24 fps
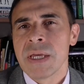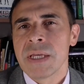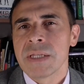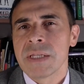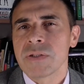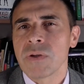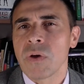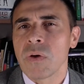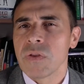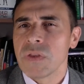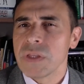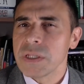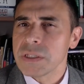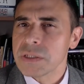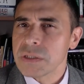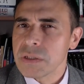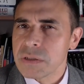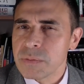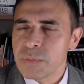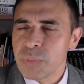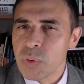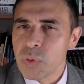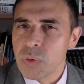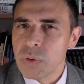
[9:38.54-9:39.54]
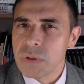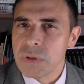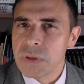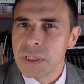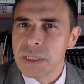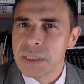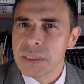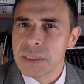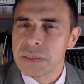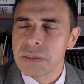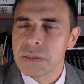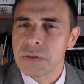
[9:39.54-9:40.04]
So these are important
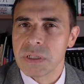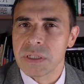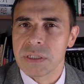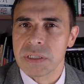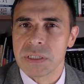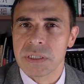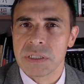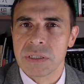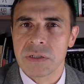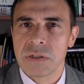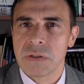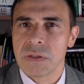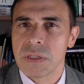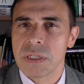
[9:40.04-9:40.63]
things to consider.